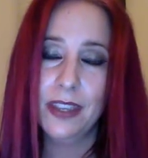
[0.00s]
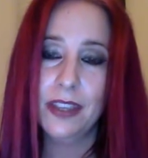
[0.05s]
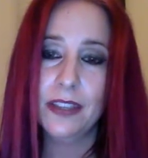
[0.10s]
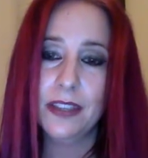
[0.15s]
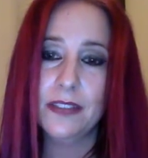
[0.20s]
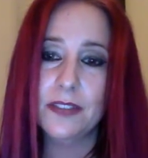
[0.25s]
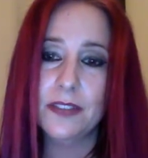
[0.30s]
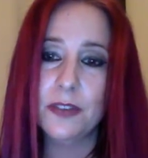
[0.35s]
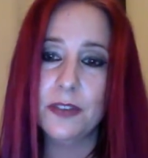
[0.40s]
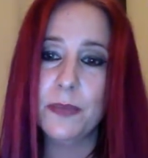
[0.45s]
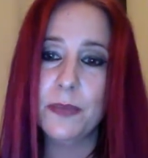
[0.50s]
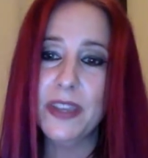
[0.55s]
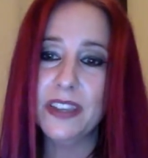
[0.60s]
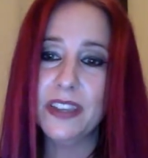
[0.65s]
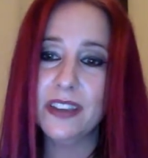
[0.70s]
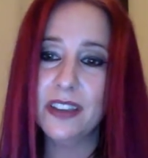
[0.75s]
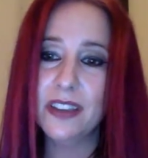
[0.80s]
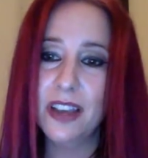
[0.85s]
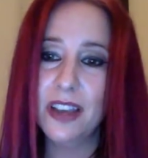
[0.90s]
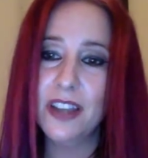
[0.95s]
So make a
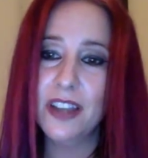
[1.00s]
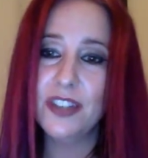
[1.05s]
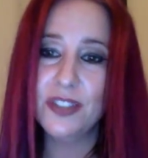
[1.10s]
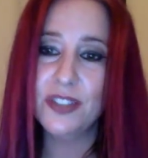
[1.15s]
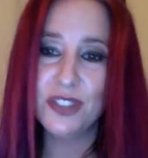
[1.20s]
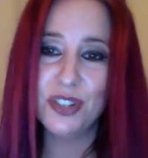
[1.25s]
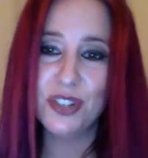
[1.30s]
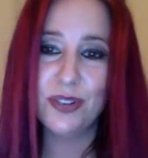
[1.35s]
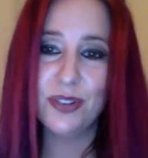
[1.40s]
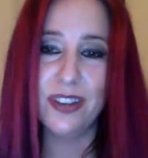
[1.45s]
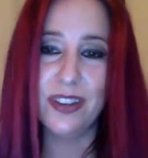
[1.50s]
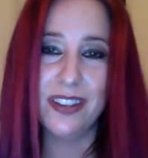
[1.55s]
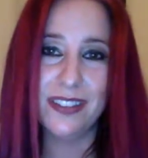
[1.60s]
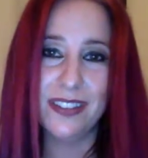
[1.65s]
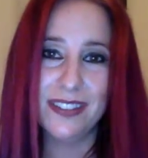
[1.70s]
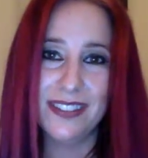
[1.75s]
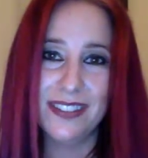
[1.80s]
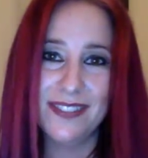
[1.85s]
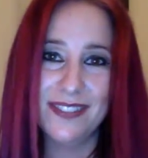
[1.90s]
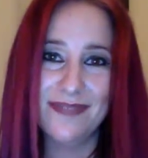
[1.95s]
conscious
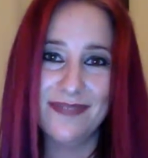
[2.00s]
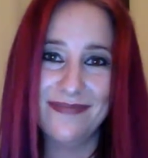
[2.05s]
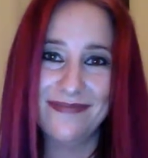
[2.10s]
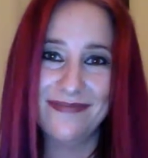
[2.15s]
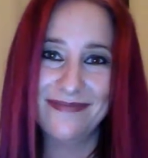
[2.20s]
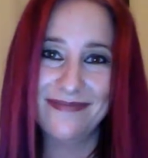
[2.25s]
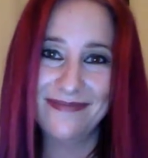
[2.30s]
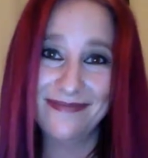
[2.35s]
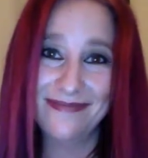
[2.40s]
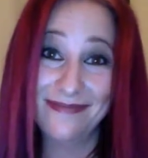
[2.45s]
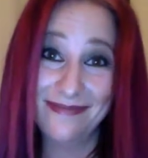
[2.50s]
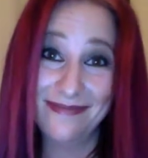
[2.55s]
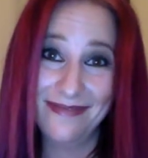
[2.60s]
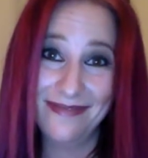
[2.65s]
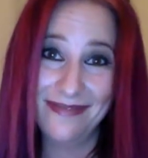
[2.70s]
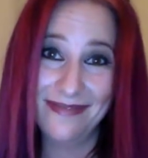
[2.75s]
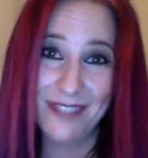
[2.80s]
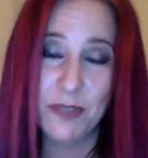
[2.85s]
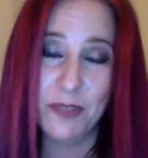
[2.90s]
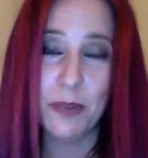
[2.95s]
choice.
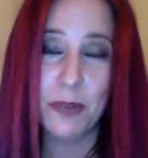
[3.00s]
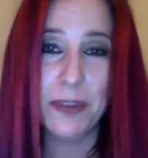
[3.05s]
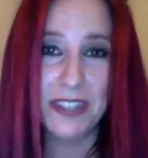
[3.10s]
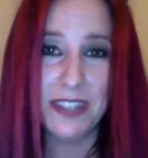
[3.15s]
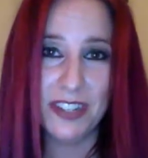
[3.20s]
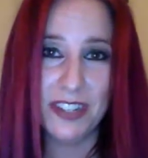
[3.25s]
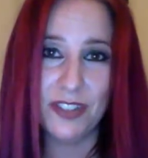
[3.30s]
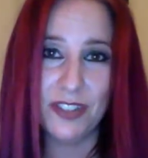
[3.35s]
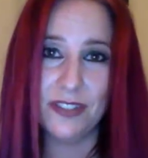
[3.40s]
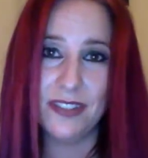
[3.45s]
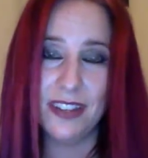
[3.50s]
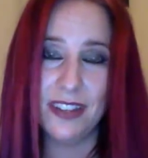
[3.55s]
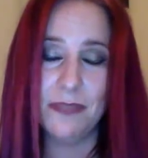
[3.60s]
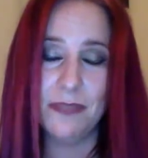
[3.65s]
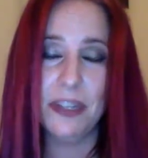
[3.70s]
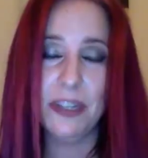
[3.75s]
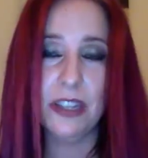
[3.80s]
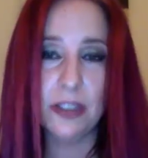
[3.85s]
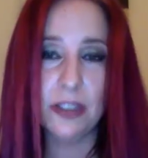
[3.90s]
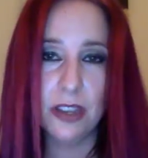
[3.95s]
Is what my teacher said.
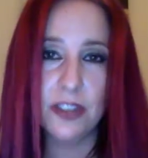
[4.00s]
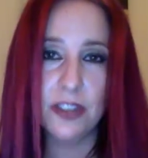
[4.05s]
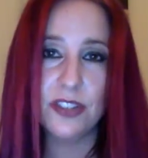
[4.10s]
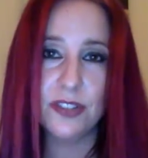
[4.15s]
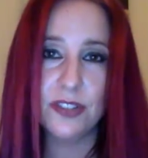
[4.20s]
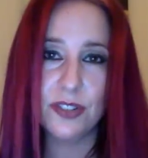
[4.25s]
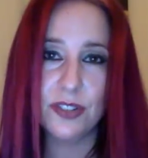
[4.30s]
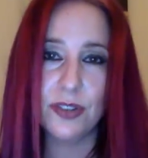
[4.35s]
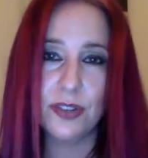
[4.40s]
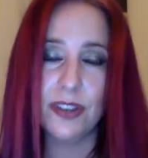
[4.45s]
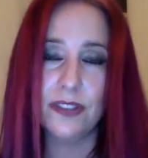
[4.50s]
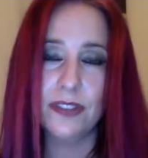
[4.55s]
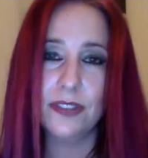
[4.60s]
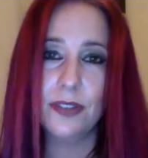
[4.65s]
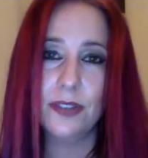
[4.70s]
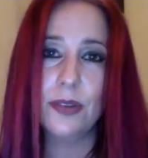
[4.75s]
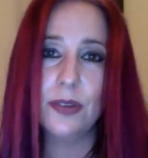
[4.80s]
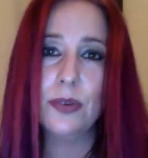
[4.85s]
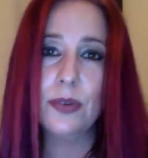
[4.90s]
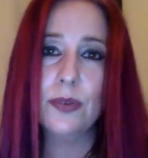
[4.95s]
Make a conscious choice.
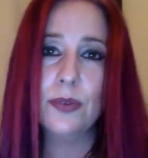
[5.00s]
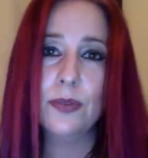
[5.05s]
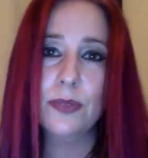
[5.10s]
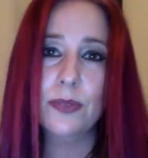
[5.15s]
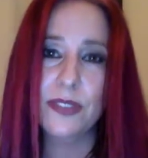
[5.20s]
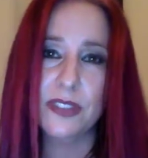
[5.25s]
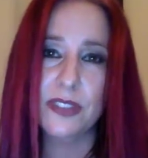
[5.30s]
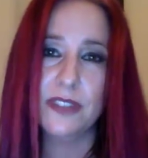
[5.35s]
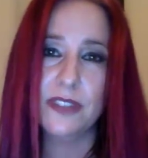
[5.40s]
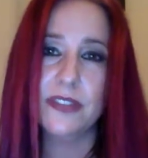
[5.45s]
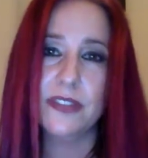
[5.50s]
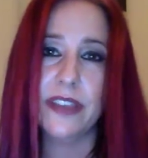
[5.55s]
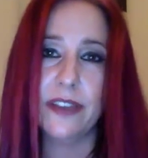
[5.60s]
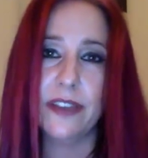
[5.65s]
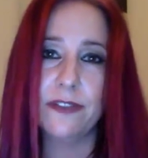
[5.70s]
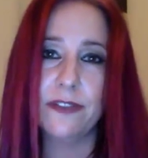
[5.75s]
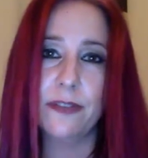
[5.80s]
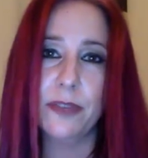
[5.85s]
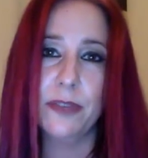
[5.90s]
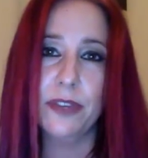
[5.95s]
Who receives that
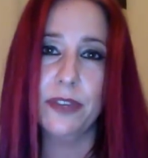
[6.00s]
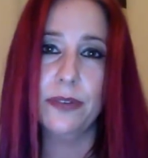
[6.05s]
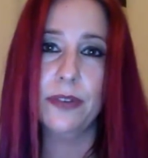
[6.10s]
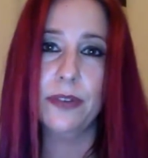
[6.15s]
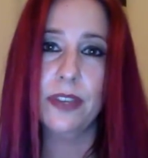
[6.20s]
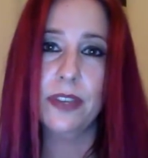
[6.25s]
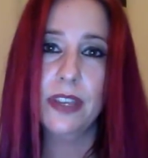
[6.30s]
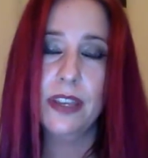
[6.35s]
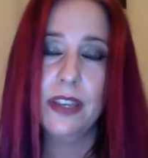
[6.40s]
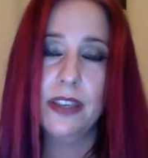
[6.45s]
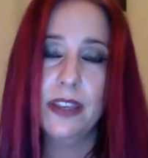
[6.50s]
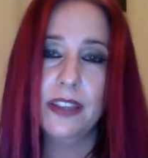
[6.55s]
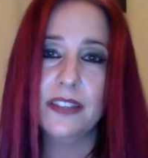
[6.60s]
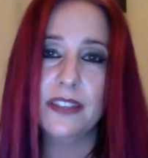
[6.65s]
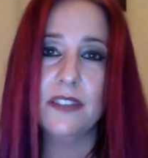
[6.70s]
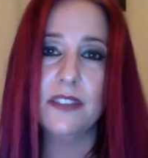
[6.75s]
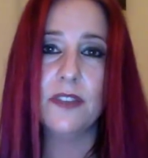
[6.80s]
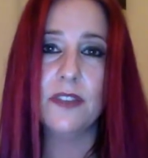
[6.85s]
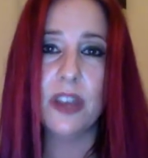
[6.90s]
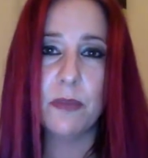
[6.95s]
from you? Because
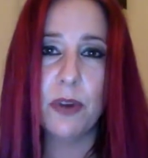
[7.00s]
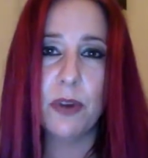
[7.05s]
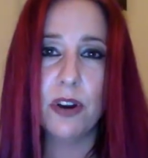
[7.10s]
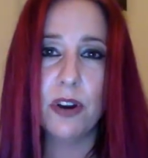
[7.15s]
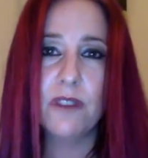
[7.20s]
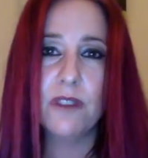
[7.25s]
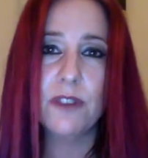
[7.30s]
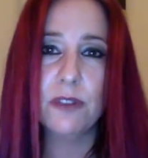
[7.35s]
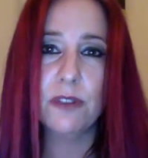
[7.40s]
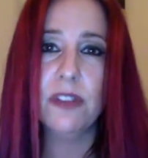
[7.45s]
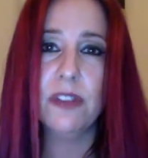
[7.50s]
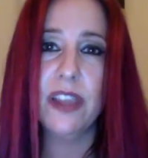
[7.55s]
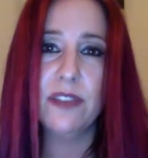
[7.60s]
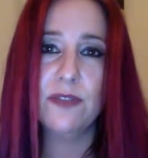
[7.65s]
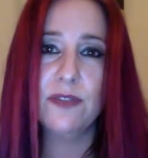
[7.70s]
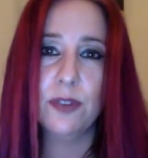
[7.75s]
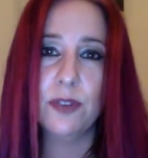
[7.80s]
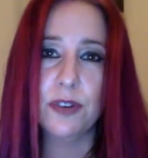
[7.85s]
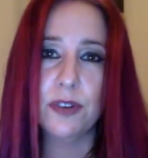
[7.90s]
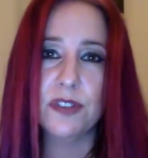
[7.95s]
they've got part of your life
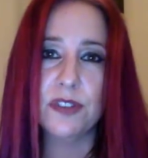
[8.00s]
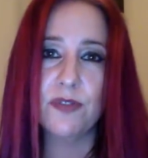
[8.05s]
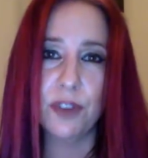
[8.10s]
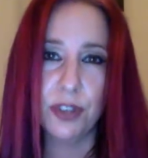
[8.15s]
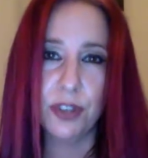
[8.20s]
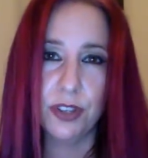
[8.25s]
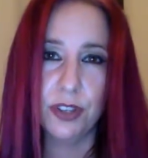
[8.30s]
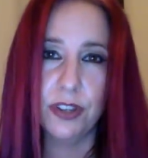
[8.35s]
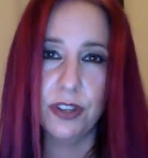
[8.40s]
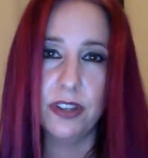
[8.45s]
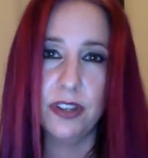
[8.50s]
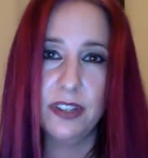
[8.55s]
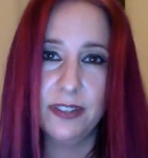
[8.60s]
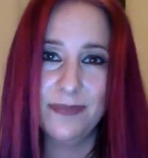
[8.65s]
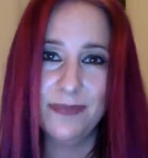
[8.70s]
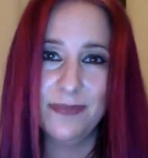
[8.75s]
force for good.